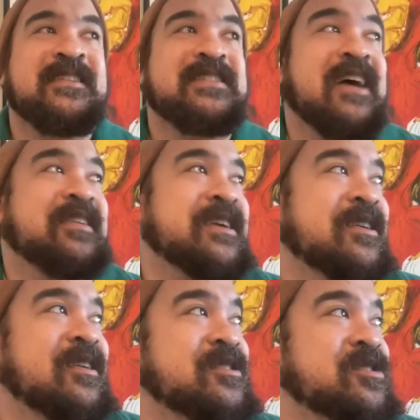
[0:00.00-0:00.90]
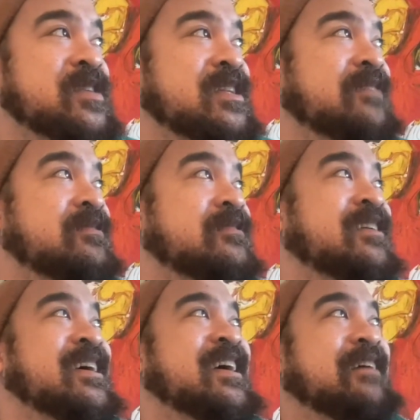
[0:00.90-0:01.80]
down here on street
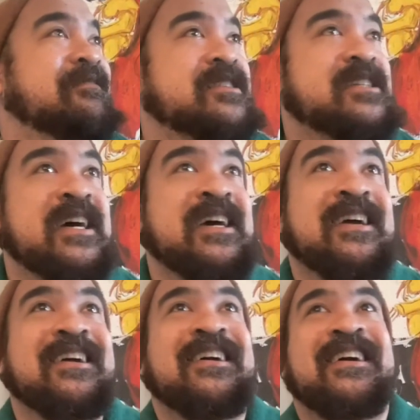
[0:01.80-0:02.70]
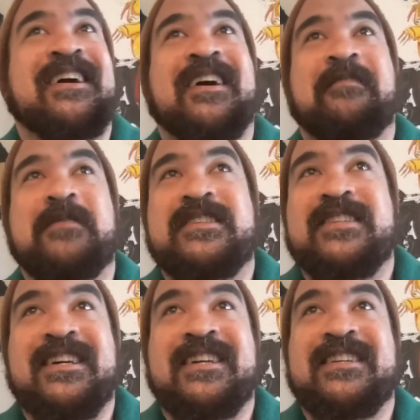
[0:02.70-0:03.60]
level every day. We
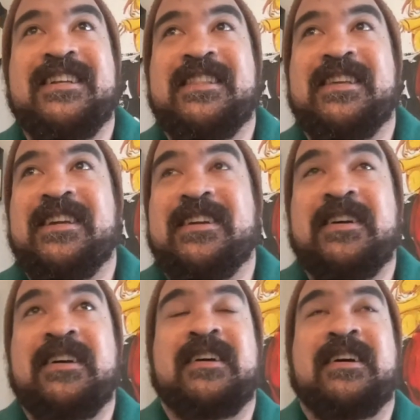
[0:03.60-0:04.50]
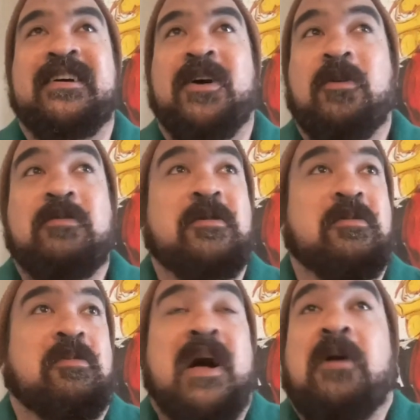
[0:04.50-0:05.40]
see it in the
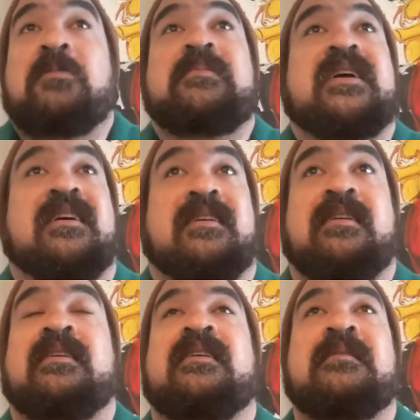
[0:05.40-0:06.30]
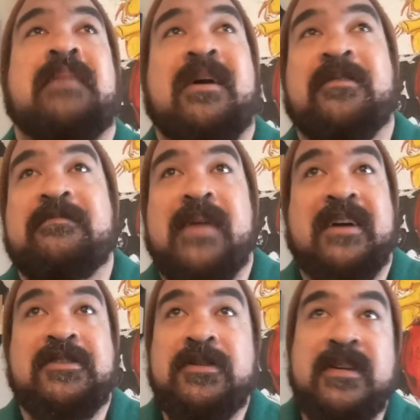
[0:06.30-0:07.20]
overwhelming amount of
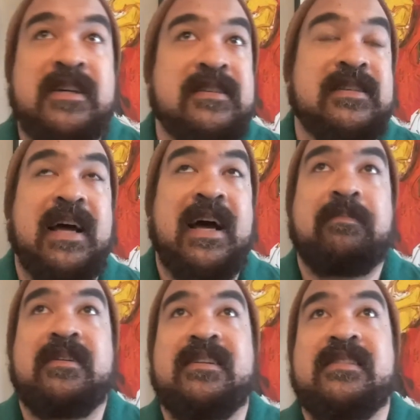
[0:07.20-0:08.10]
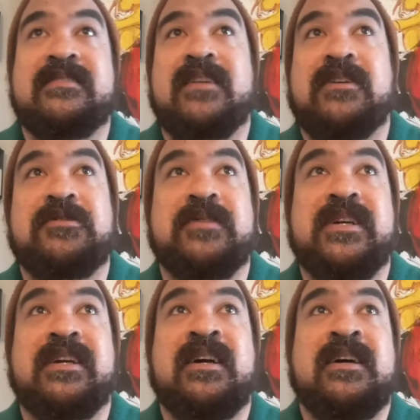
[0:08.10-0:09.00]
mass shootings that happen in this
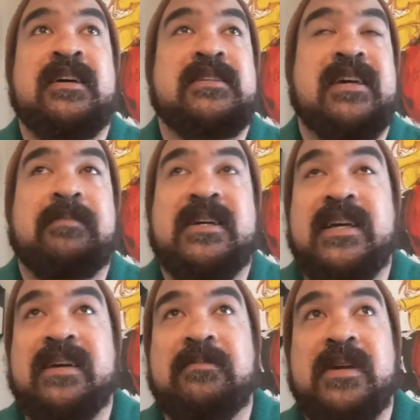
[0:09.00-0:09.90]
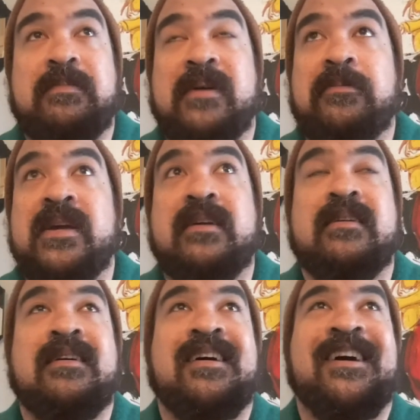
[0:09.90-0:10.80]
country day by day and week by
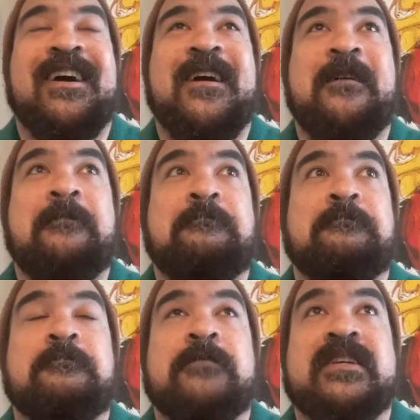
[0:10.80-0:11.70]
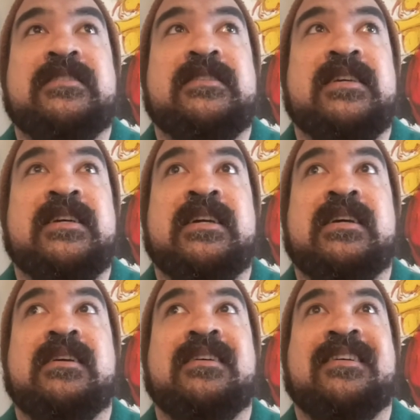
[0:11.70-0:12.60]
week. We
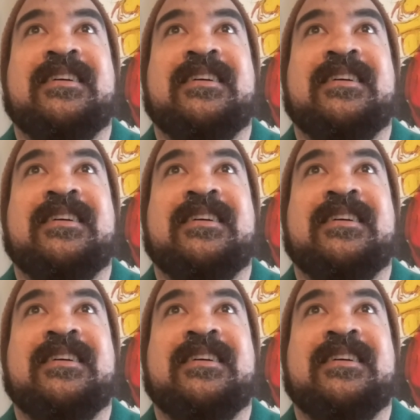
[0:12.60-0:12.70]
see,